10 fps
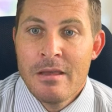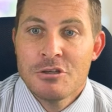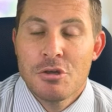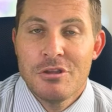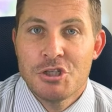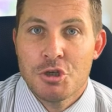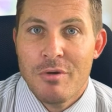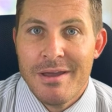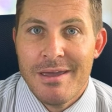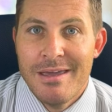So the
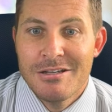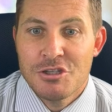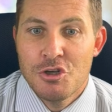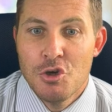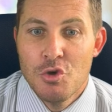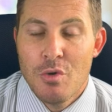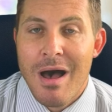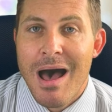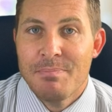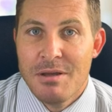trick is
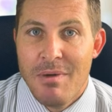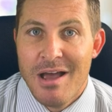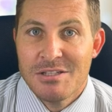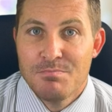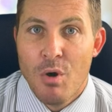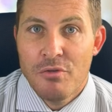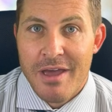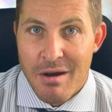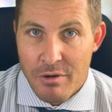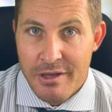to optimize
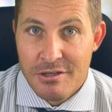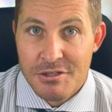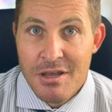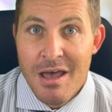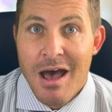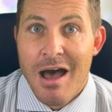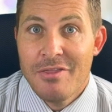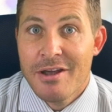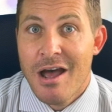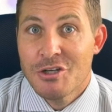both areas,
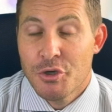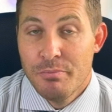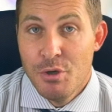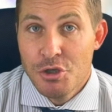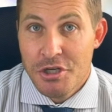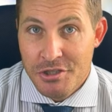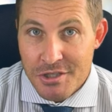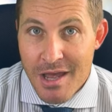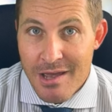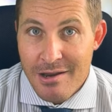on the contribution
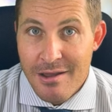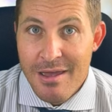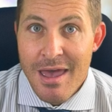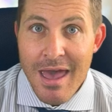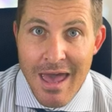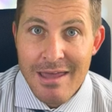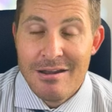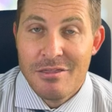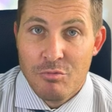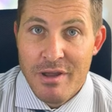side
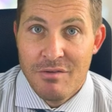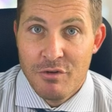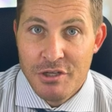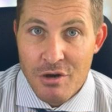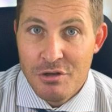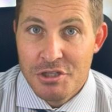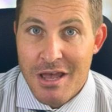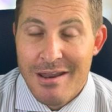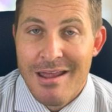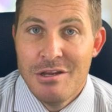and on the rate of return
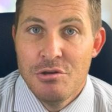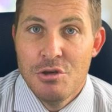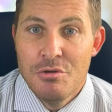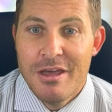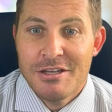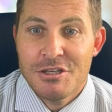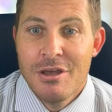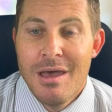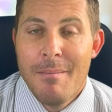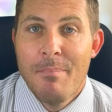side. And you do this
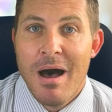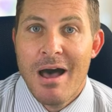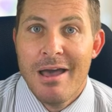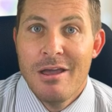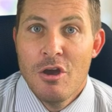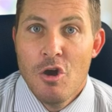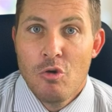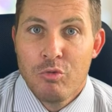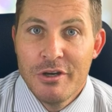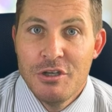by
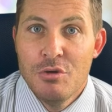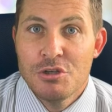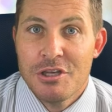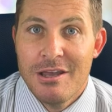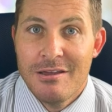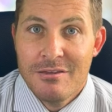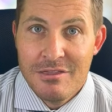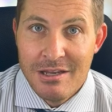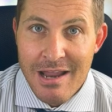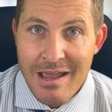
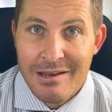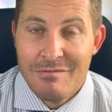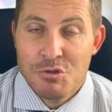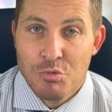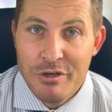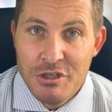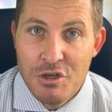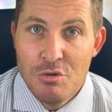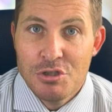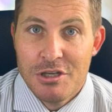reducing the negatives,
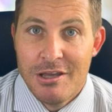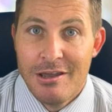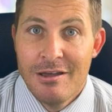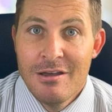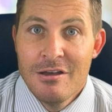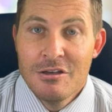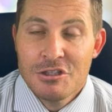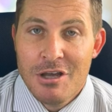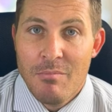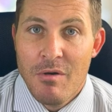reducing
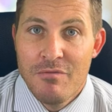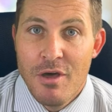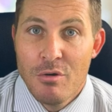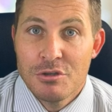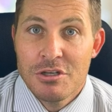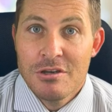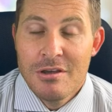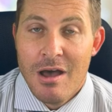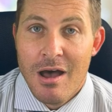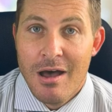some of those
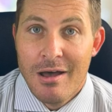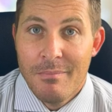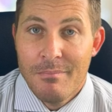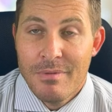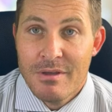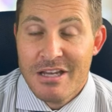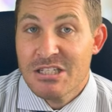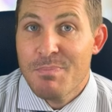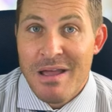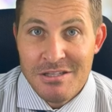um,
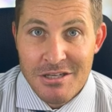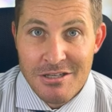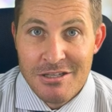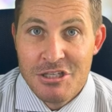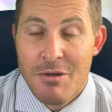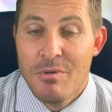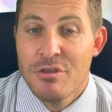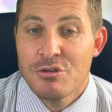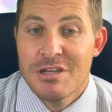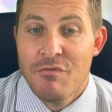expenses and some
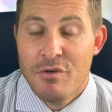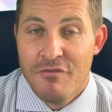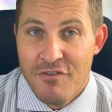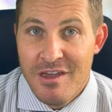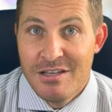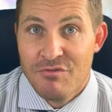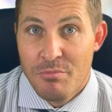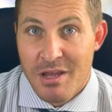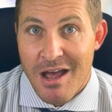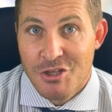of those different fees
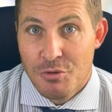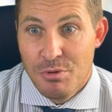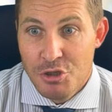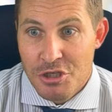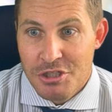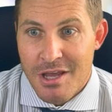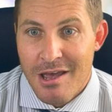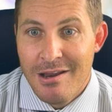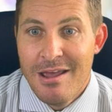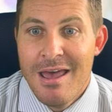from the contribution
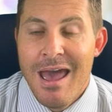side.